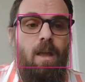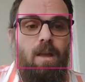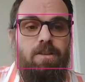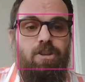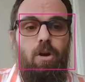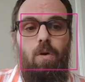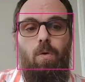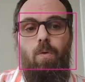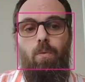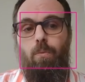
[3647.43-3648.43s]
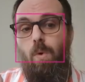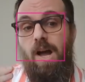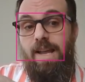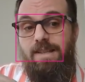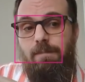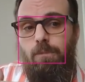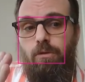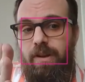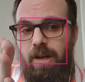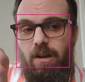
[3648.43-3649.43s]
So why is it
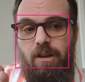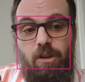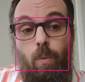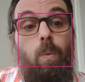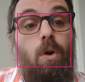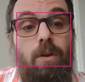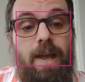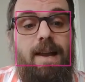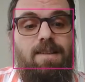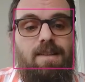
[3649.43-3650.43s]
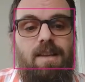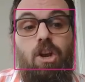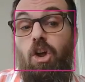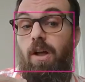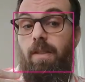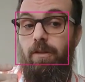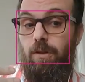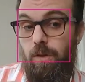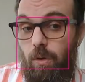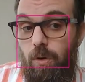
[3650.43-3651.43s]
moving in the world axis and not the
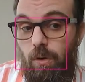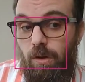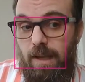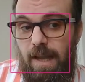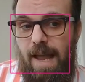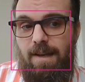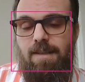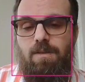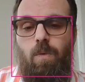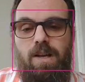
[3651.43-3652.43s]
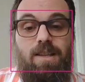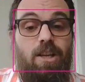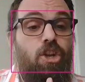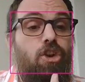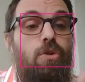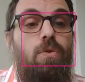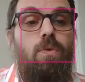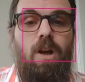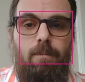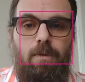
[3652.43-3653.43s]
local axis? Why is the canoe
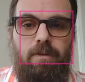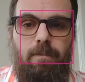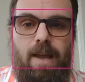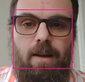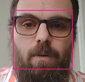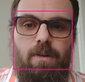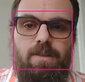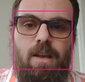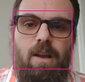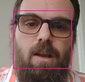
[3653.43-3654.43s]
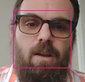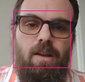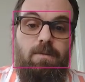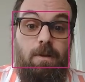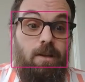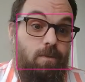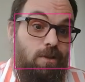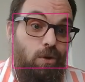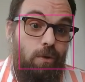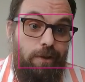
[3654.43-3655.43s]
not moving backwards? That's because we
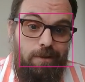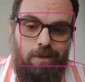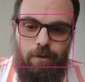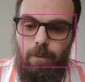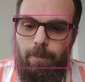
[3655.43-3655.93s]
told it to.